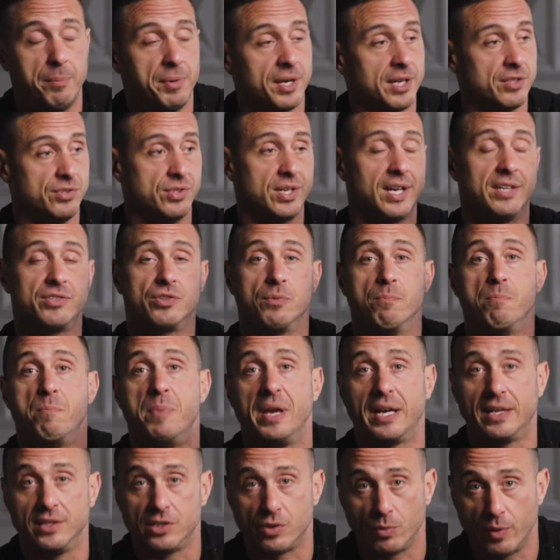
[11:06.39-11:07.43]
because you guys are
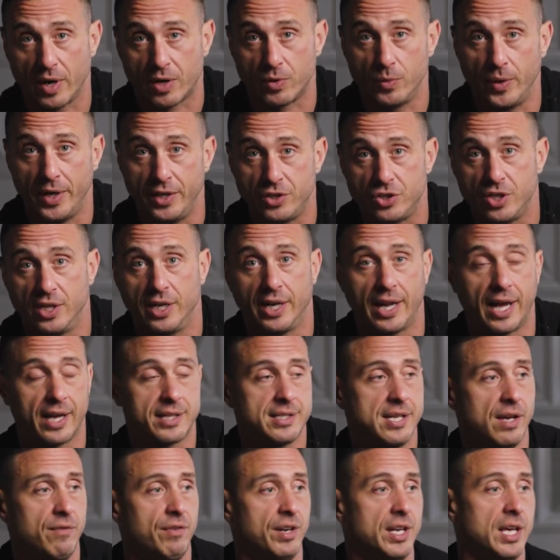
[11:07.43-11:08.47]
big into recreation and
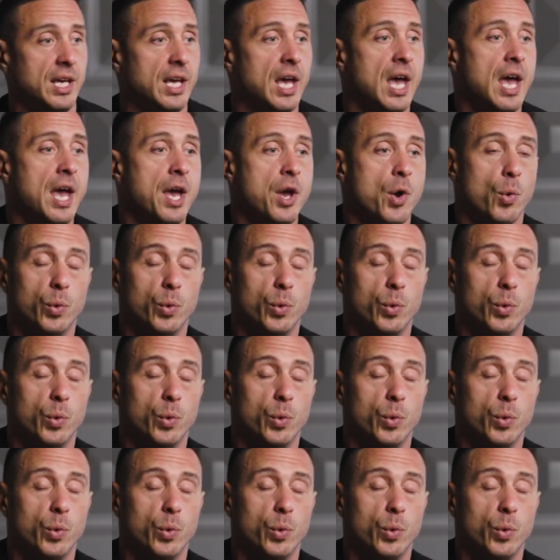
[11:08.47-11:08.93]
activity.